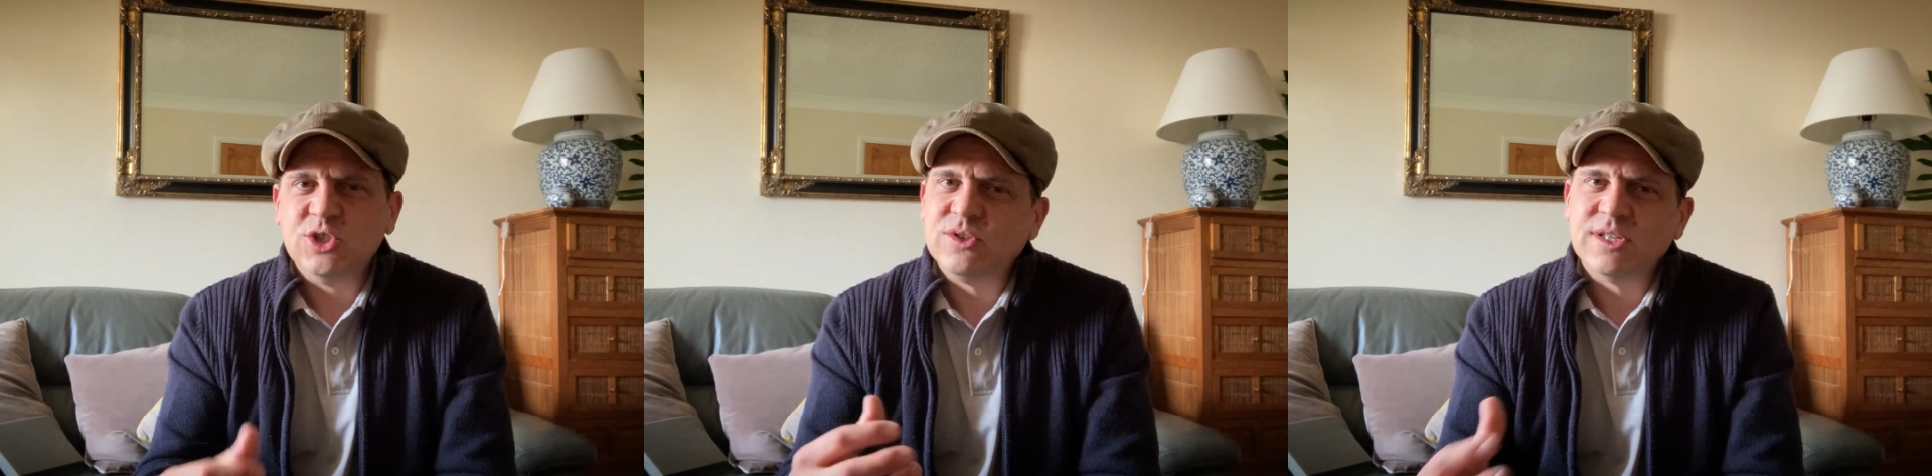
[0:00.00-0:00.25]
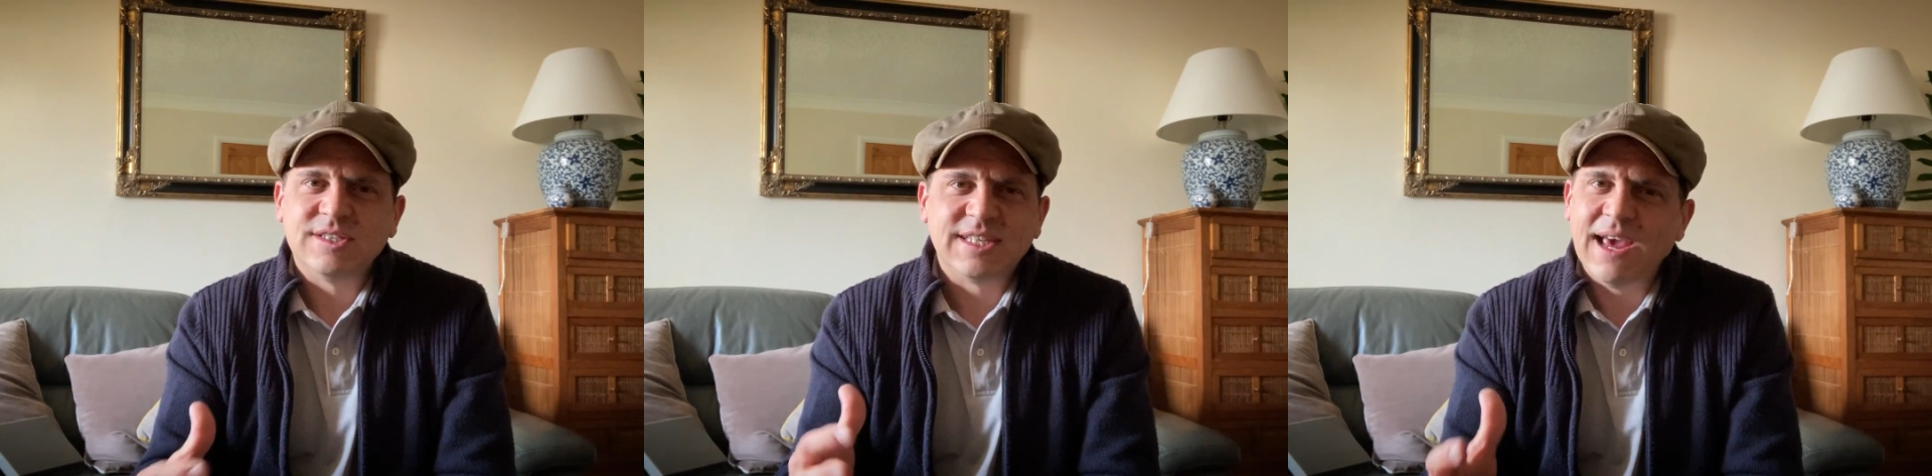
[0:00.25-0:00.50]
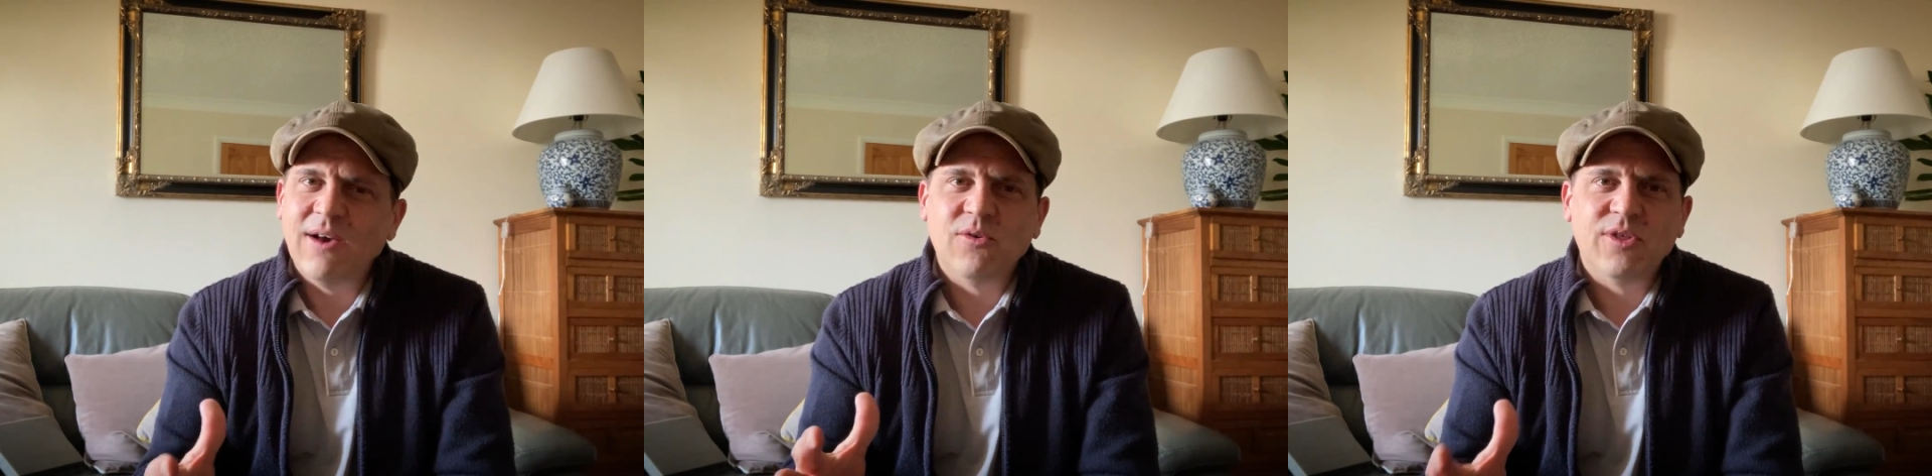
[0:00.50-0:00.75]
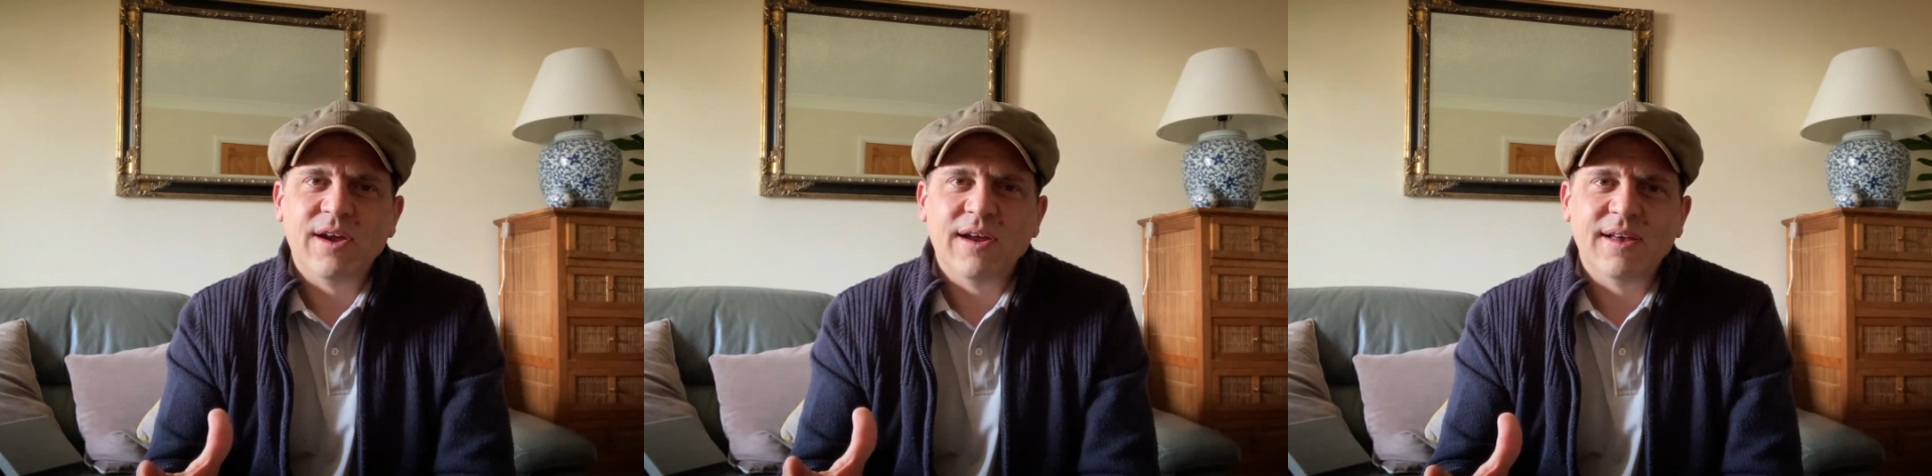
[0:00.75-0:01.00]
You can tell
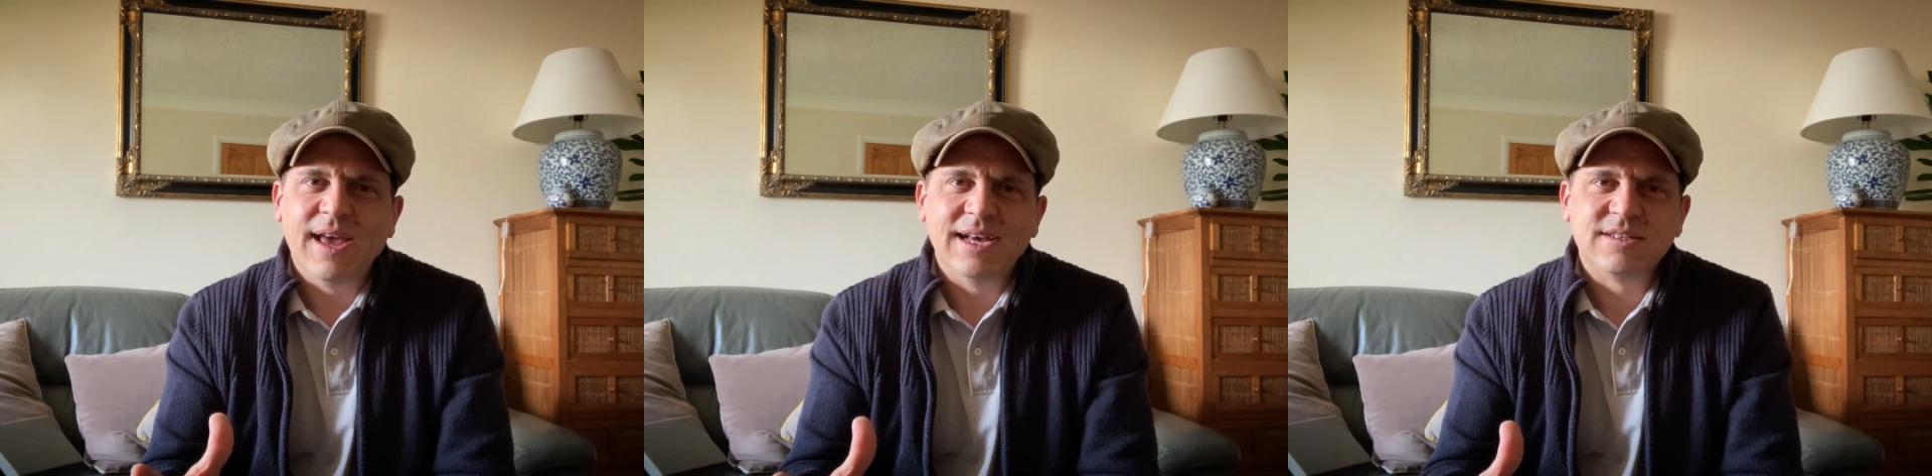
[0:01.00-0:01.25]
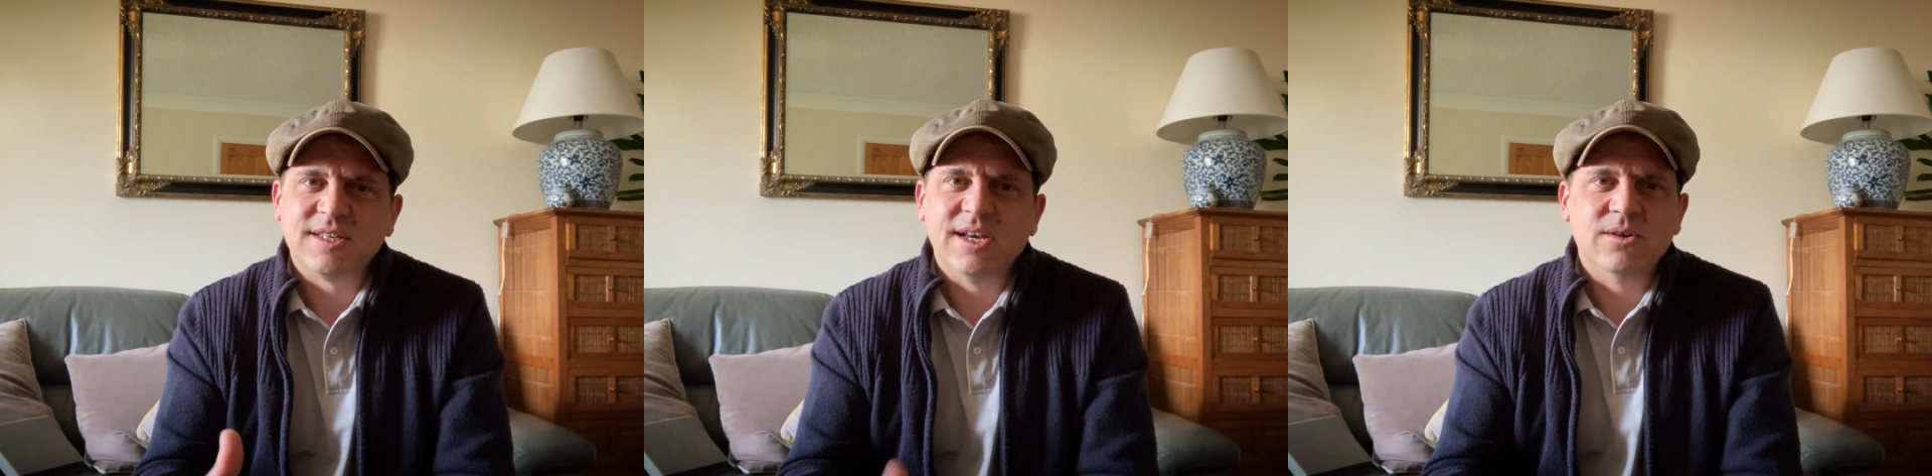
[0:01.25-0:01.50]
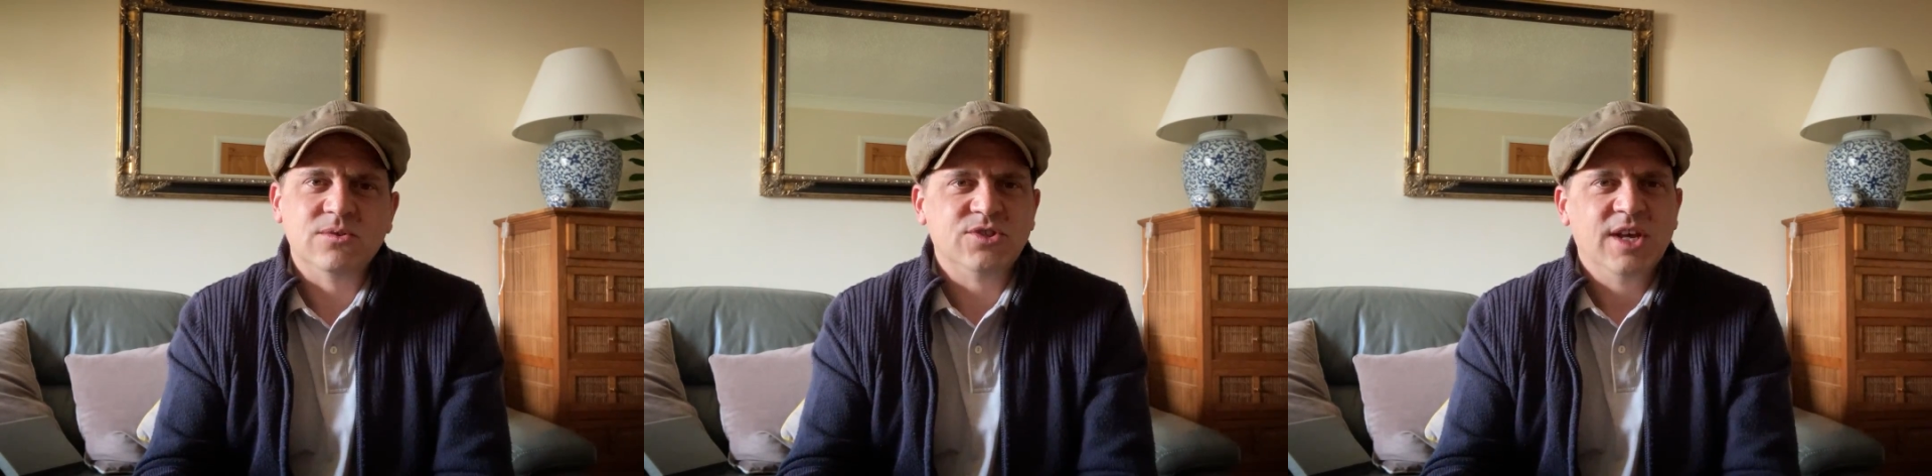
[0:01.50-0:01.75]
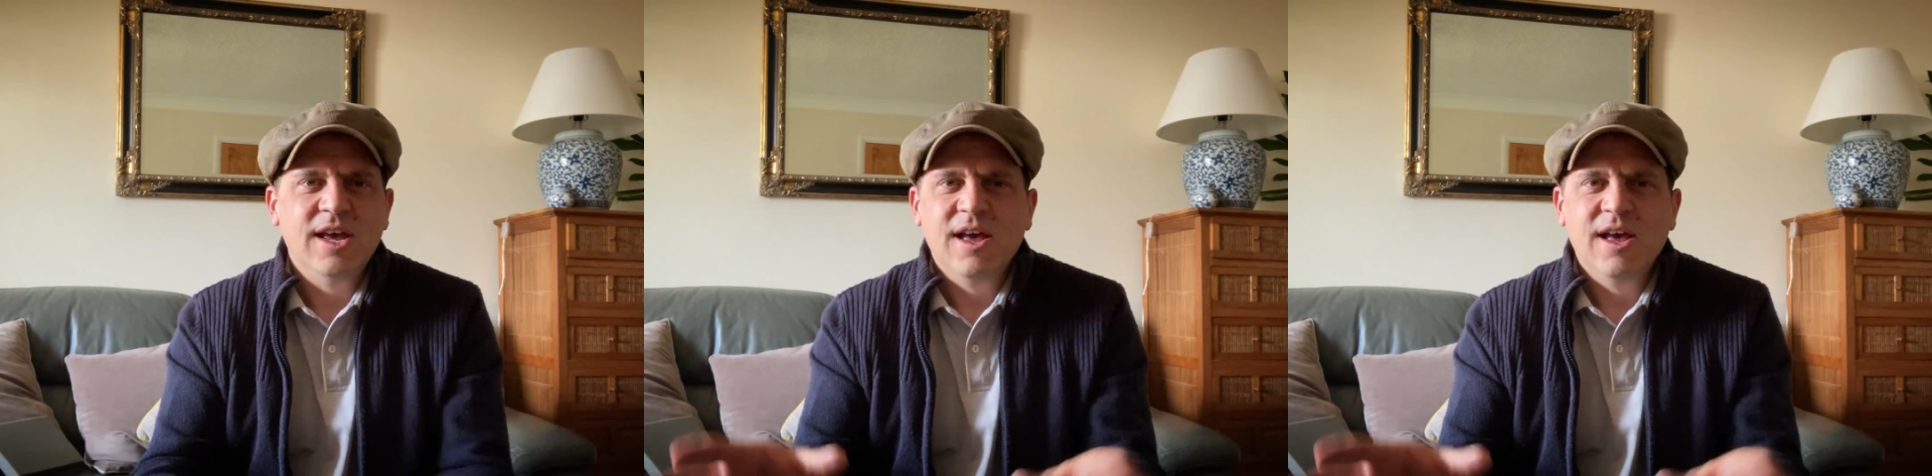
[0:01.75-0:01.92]
they're SLs.